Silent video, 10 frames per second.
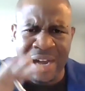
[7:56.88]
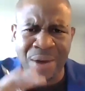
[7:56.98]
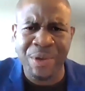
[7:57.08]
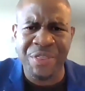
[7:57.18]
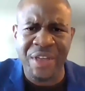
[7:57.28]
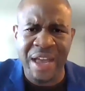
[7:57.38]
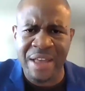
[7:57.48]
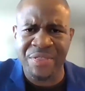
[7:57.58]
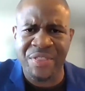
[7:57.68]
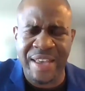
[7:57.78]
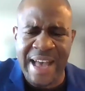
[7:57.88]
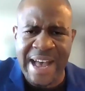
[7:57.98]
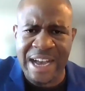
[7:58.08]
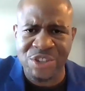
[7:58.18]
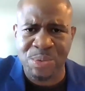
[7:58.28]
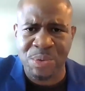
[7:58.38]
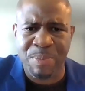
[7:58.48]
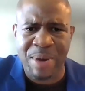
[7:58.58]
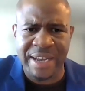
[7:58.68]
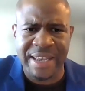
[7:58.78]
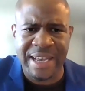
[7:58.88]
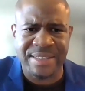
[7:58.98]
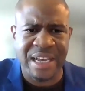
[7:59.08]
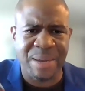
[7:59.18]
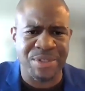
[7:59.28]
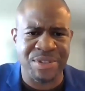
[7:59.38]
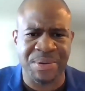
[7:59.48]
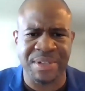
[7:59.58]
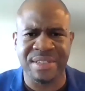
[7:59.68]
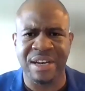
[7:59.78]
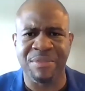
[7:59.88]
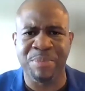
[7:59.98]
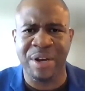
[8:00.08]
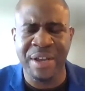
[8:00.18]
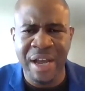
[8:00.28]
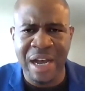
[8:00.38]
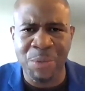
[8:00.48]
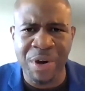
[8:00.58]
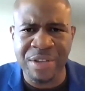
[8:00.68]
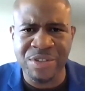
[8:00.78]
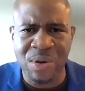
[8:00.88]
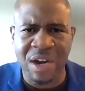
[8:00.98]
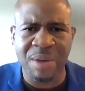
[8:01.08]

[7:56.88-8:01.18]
within the actual podcast episode itself. But I want to talk